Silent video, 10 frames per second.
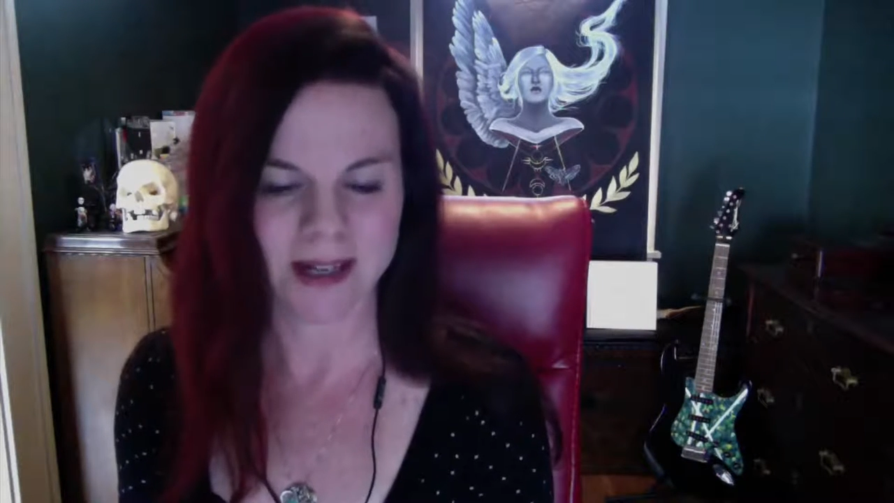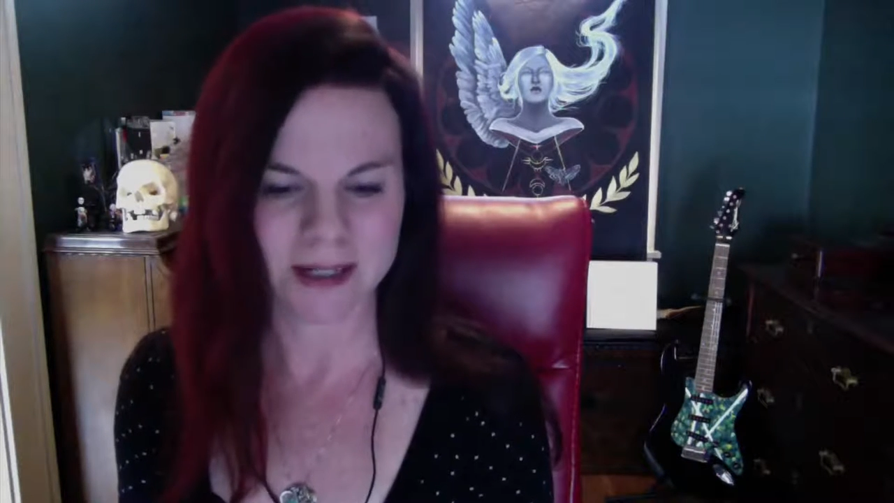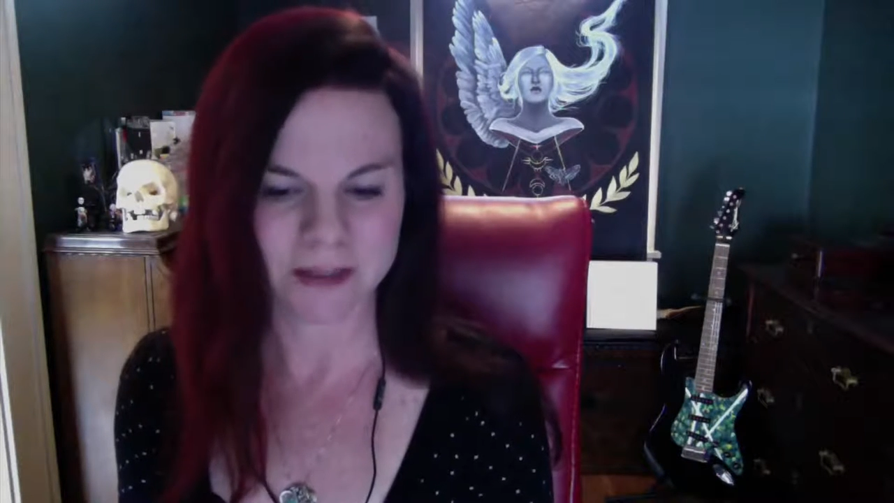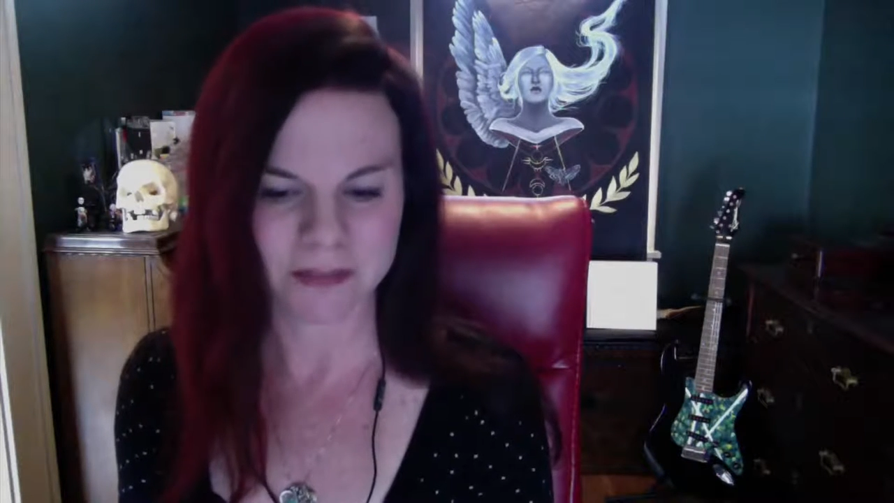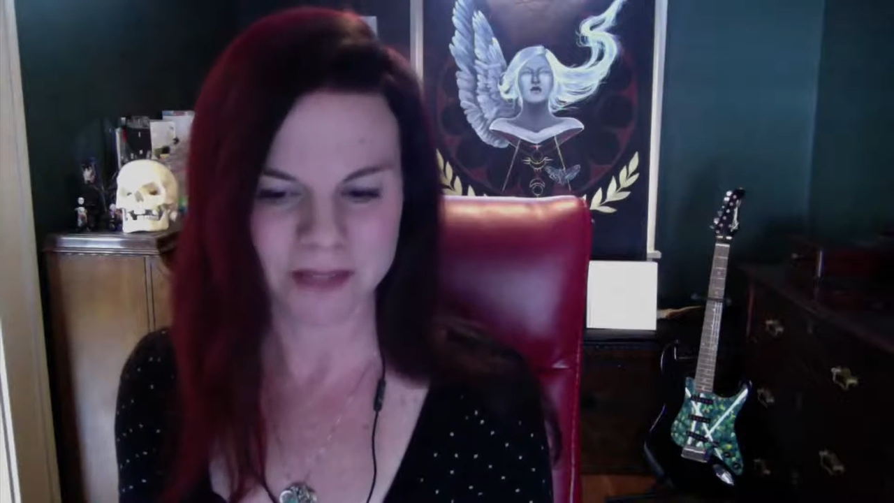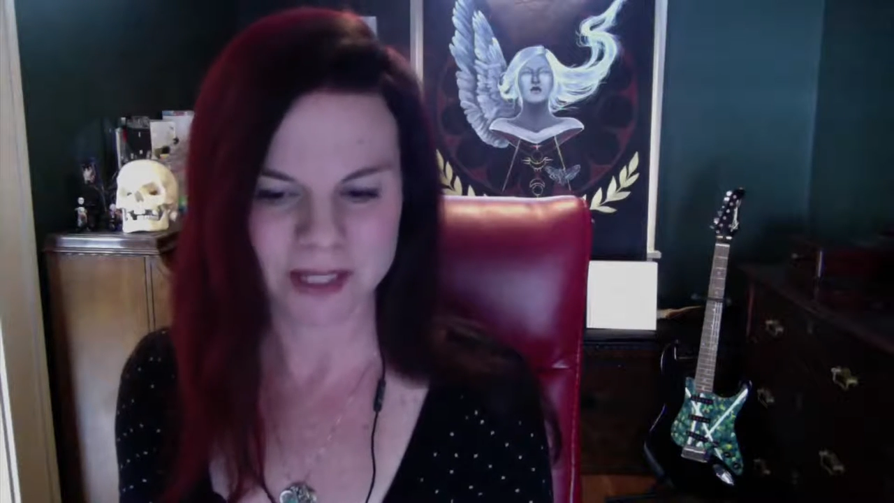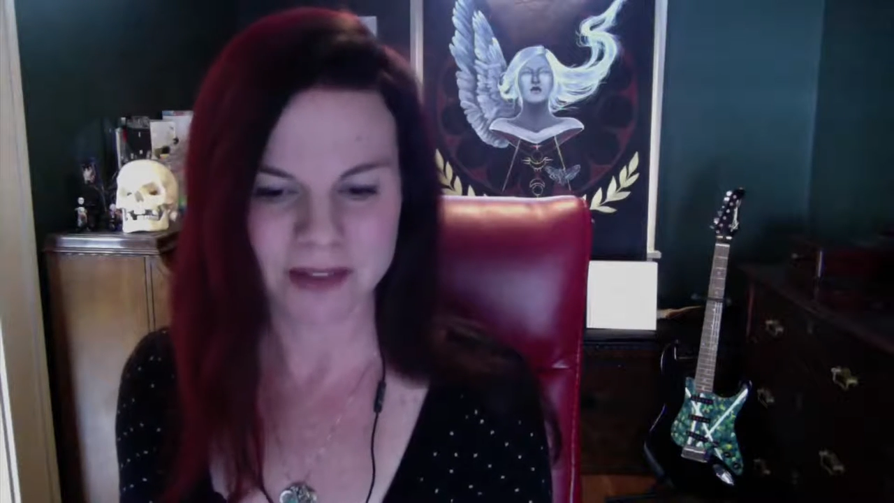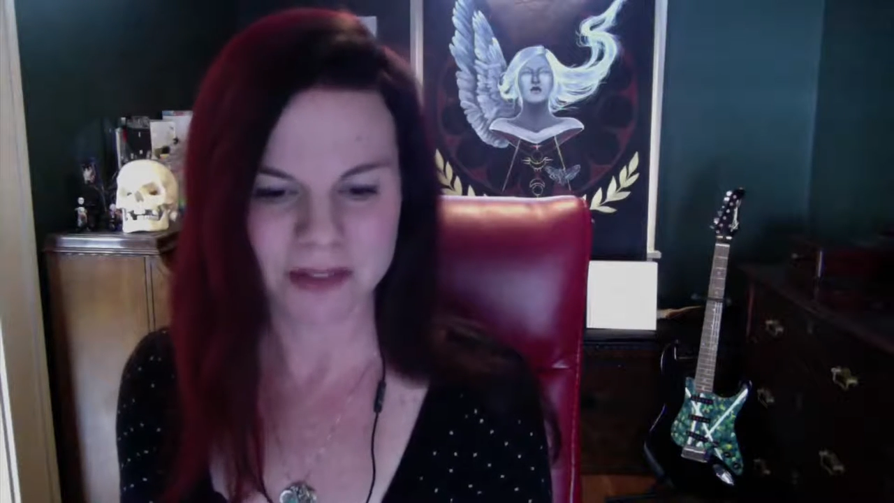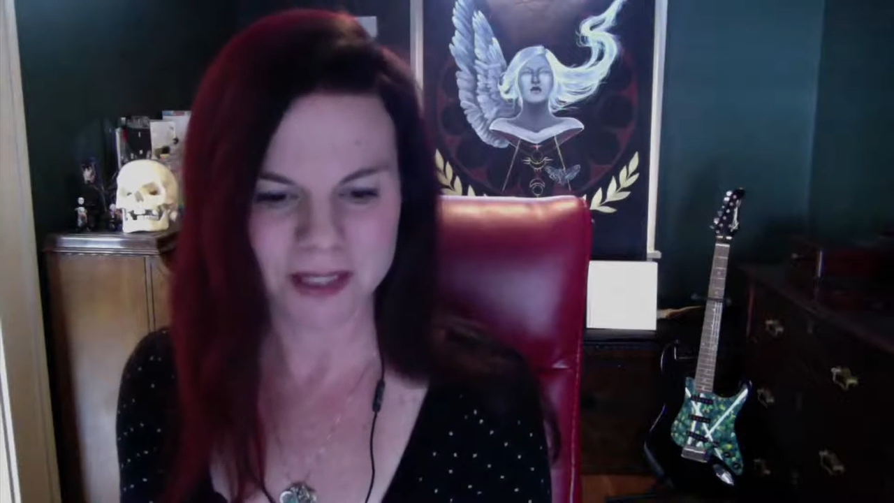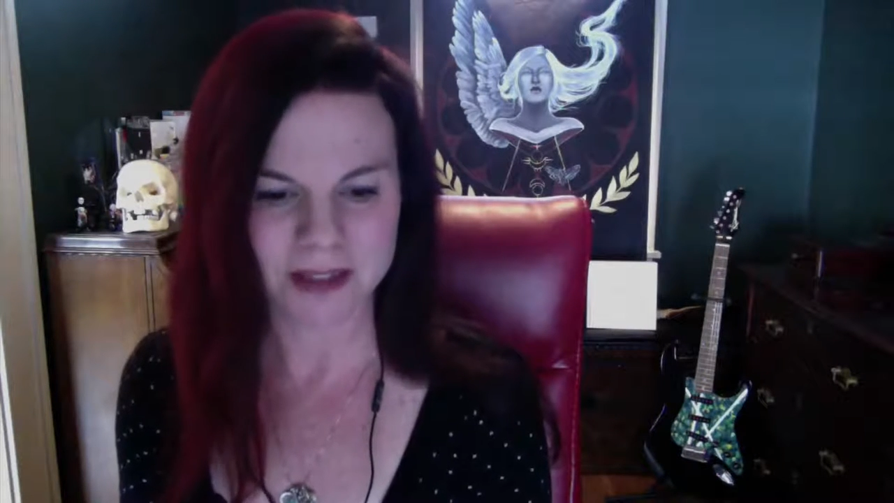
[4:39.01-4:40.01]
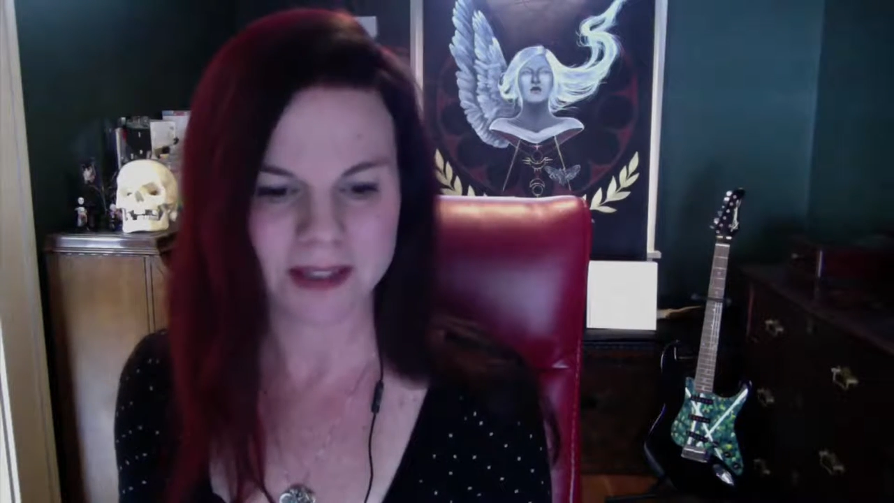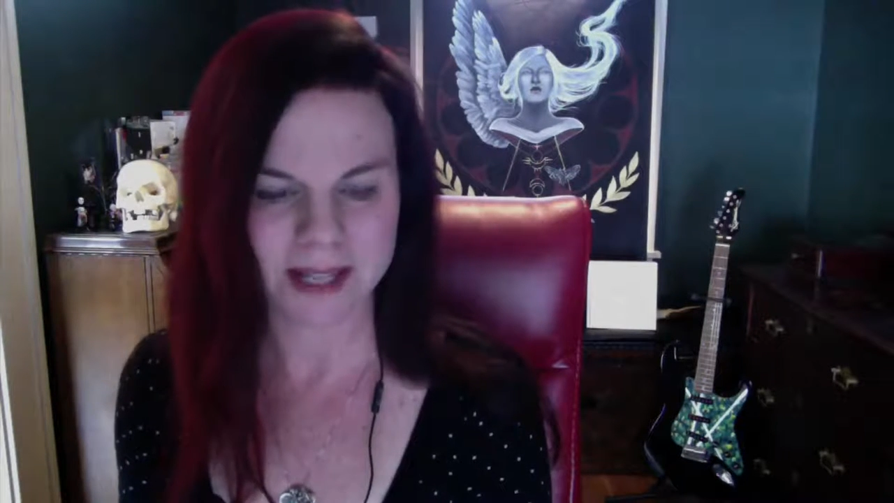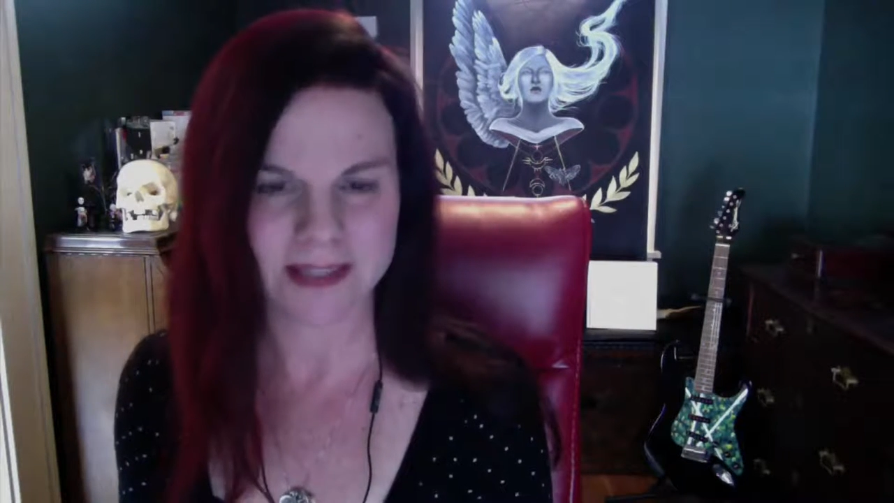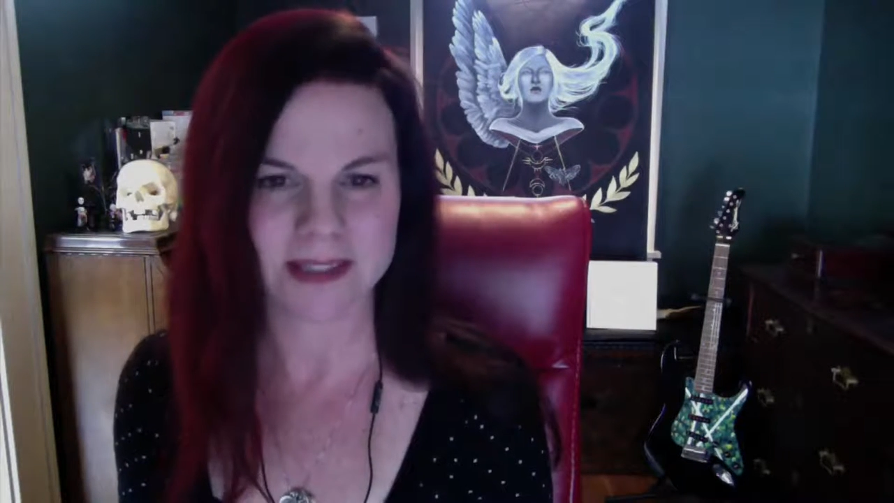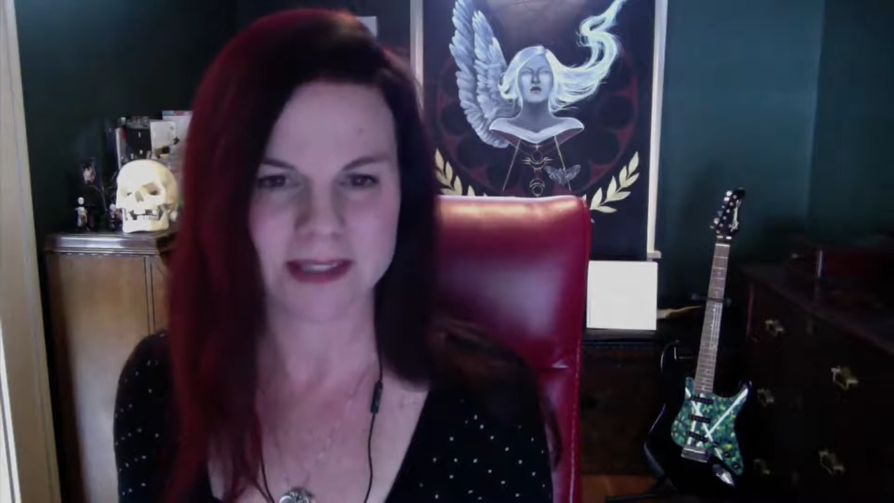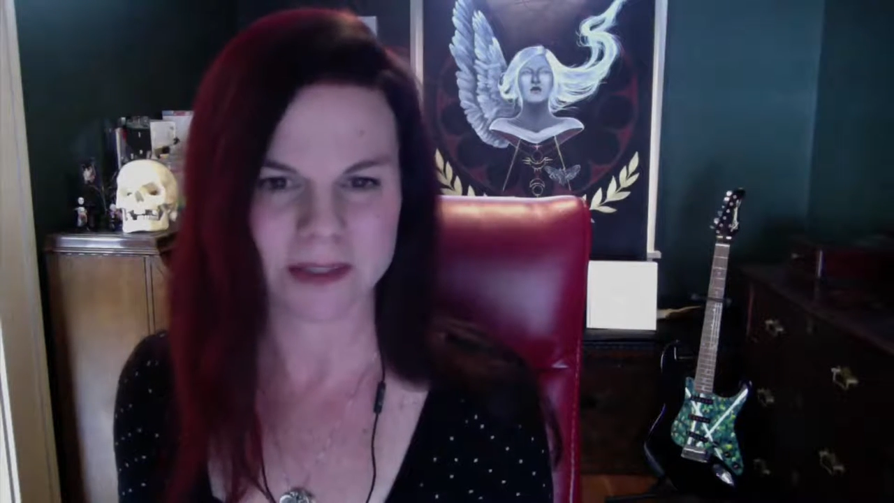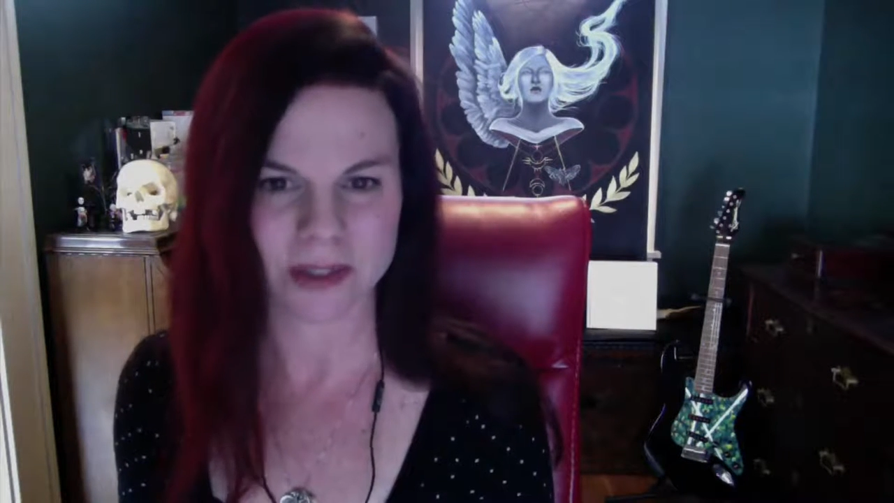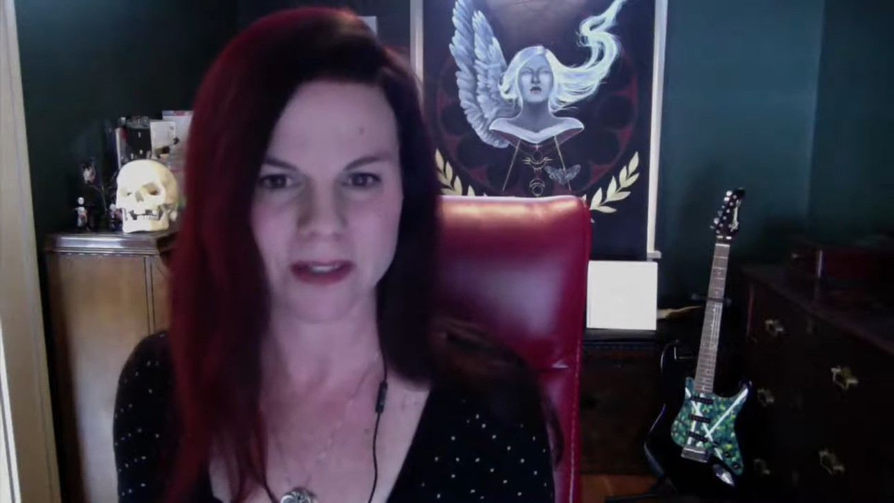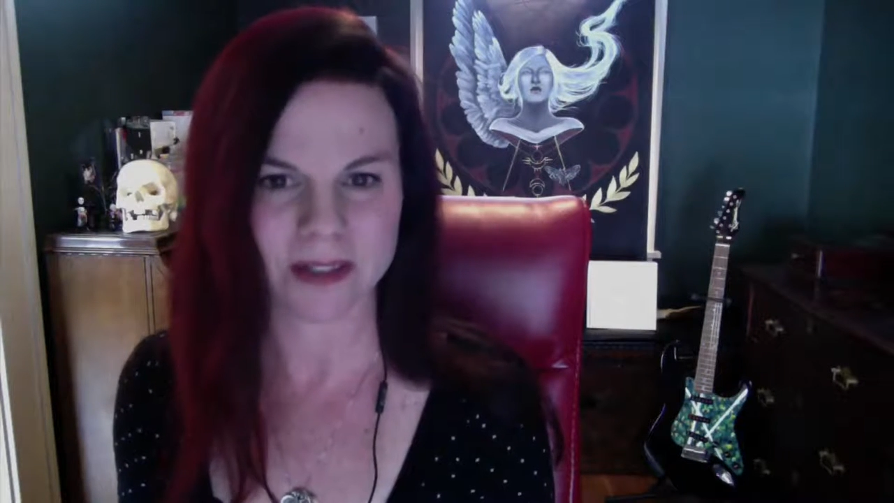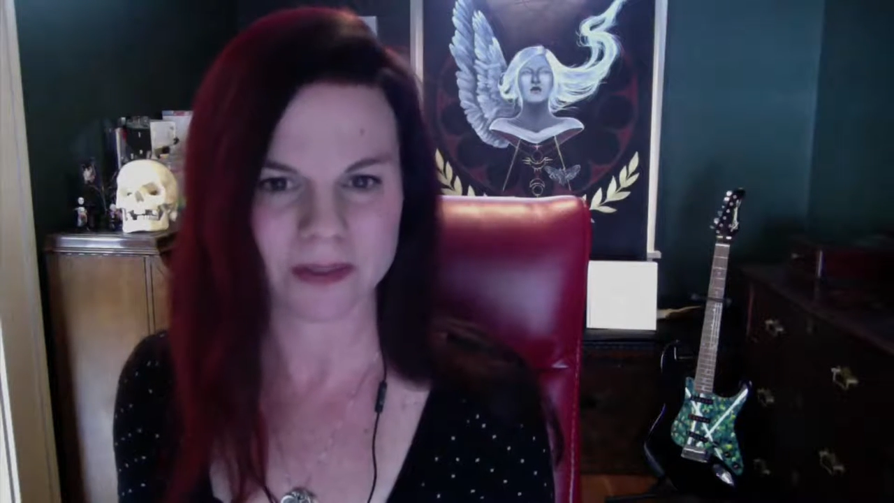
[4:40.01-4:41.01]
And I think that's the
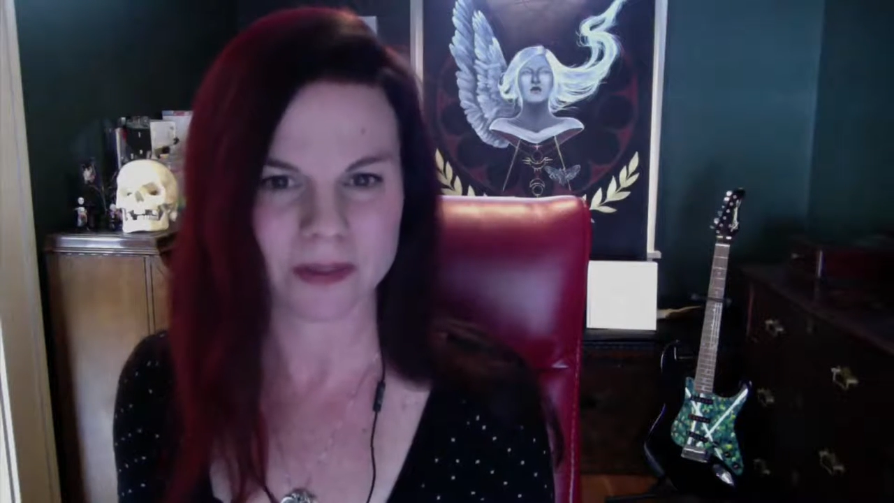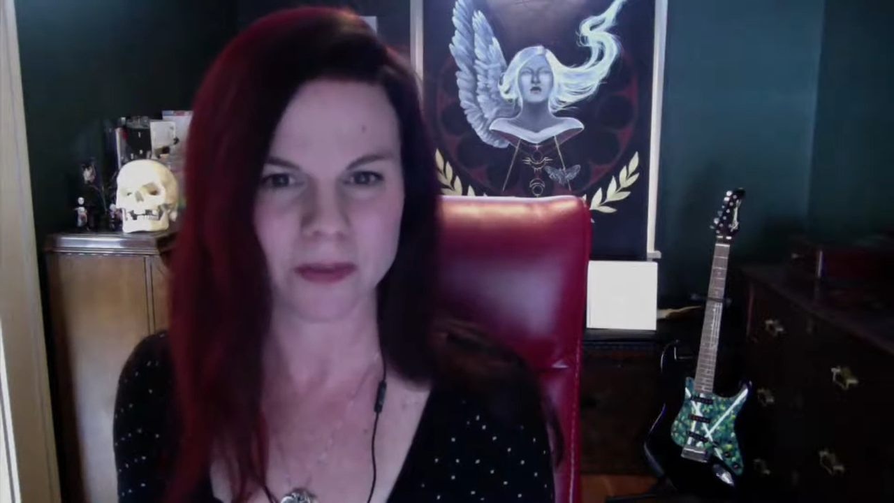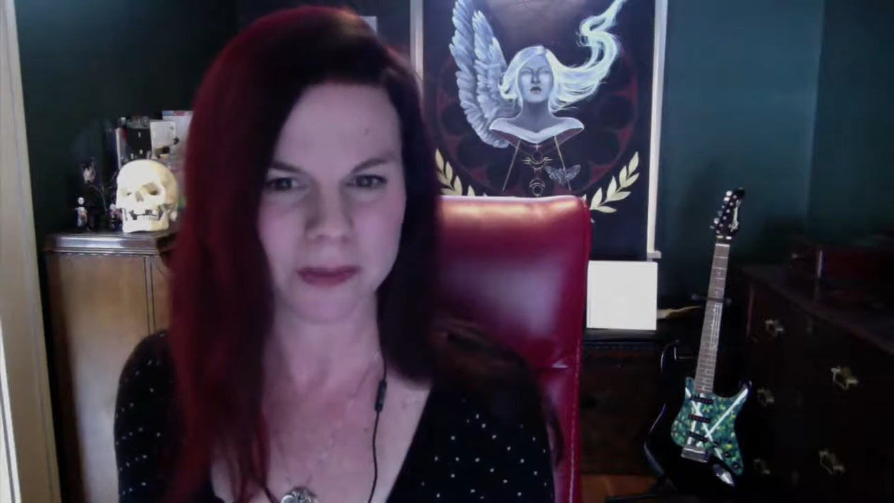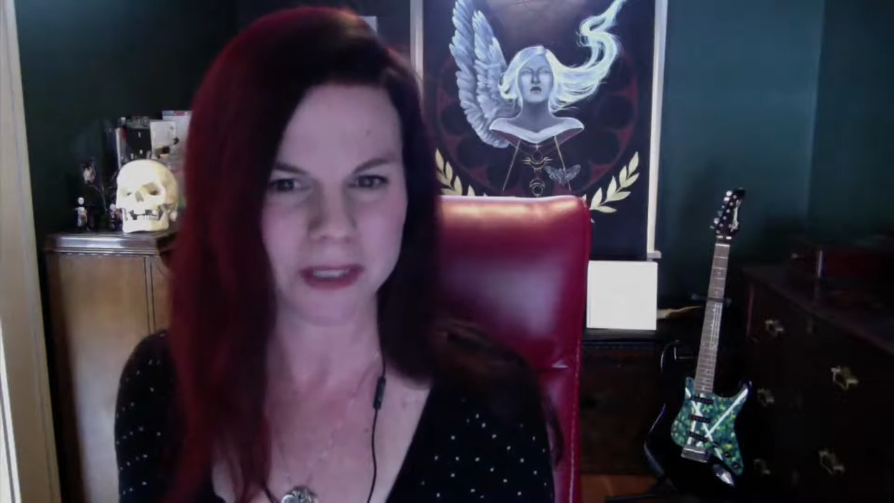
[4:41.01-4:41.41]
drive for women.